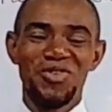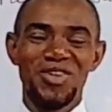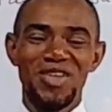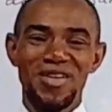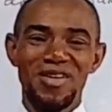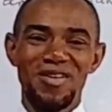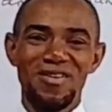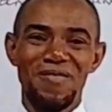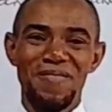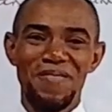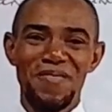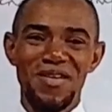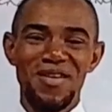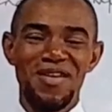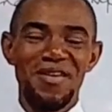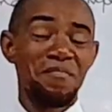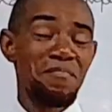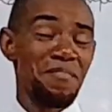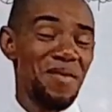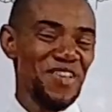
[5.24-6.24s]
channel,
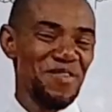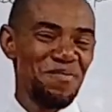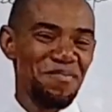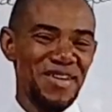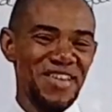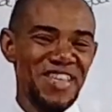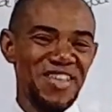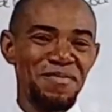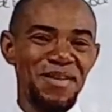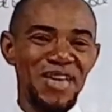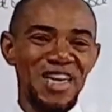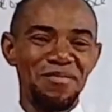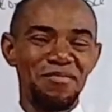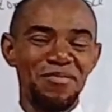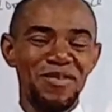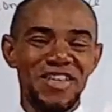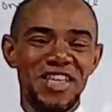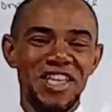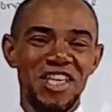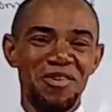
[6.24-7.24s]
Mathematics by Abu
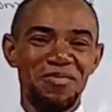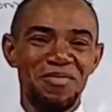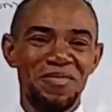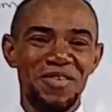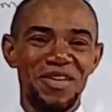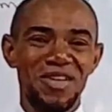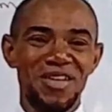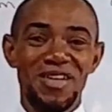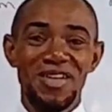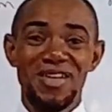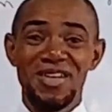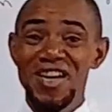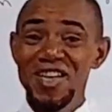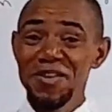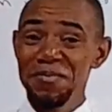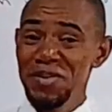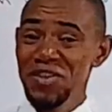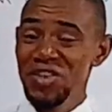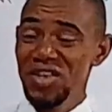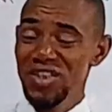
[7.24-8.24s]
Zainab. That
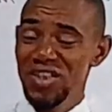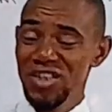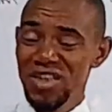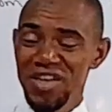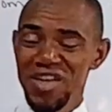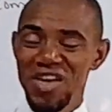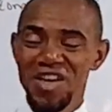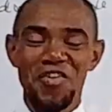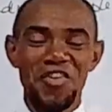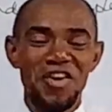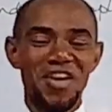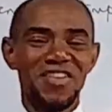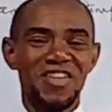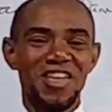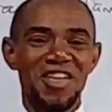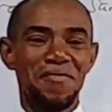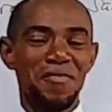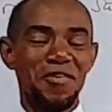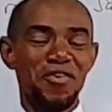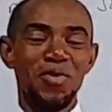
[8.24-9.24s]
special channel
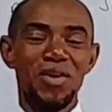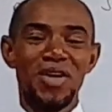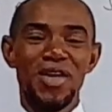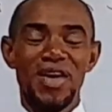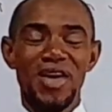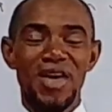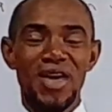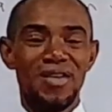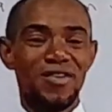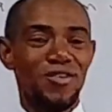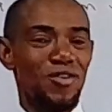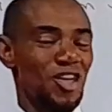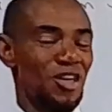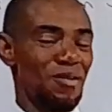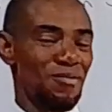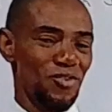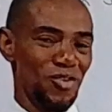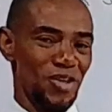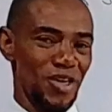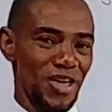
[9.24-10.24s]
created for you and I to
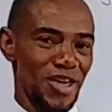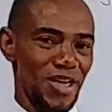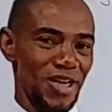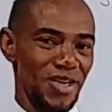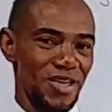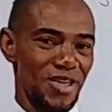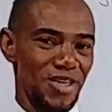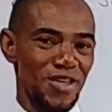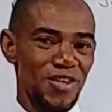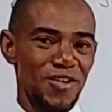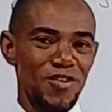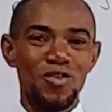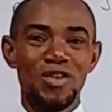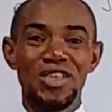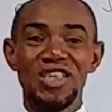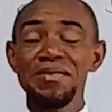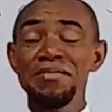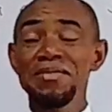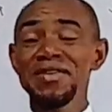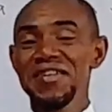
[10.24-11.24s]
come together to
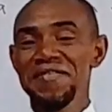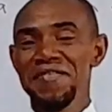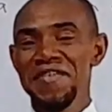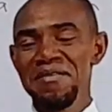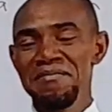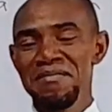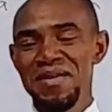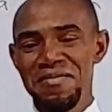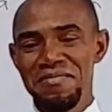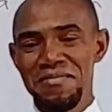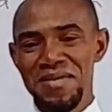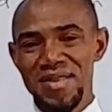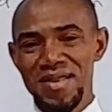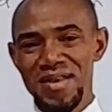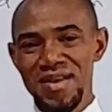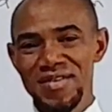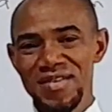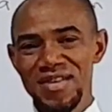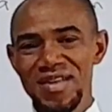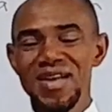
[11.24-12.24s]
demystify
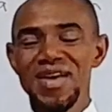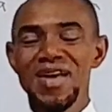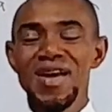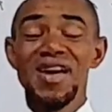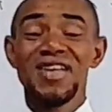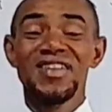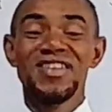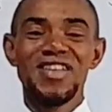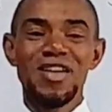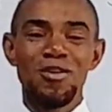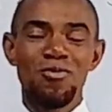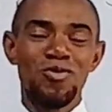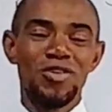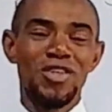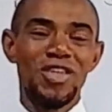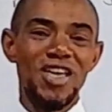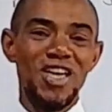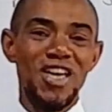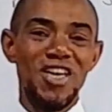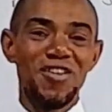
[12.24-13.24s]
mathematics and tackle
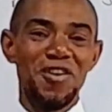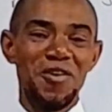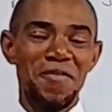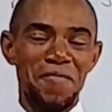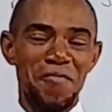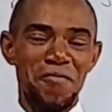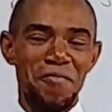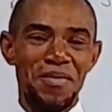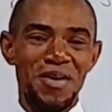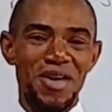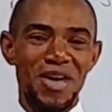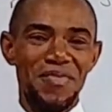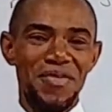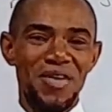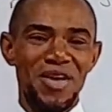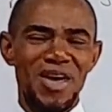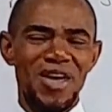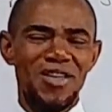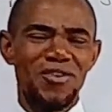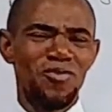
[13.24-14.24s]
the age-long
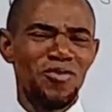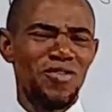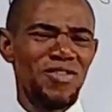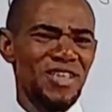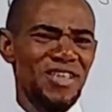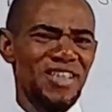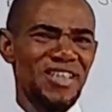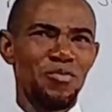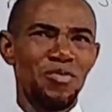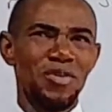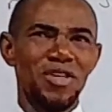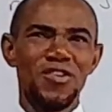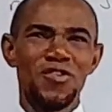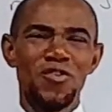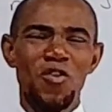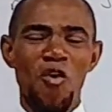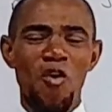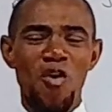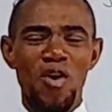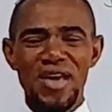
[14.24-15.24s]
phobia associated with
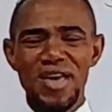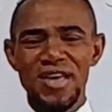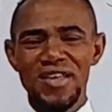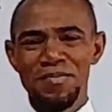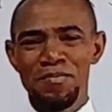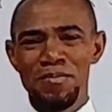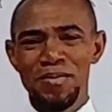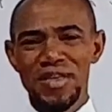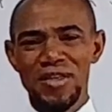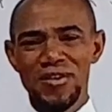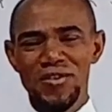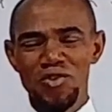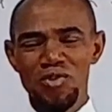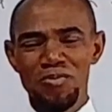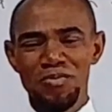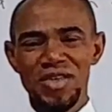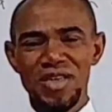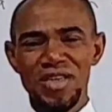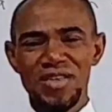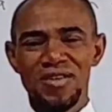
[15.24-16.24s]
this all-important
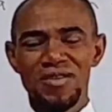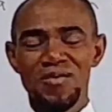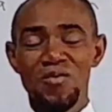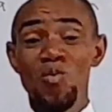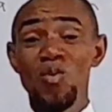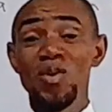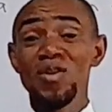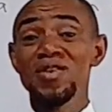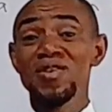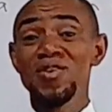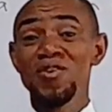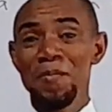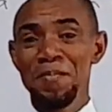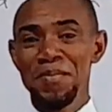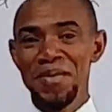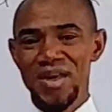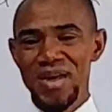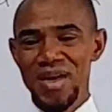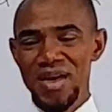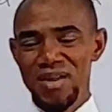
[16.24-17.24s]
subject, one
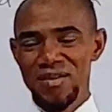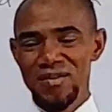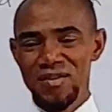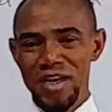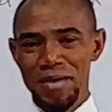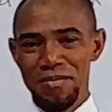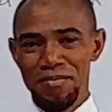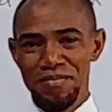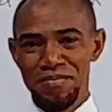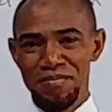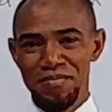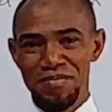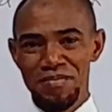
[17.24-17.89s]
topic at a time.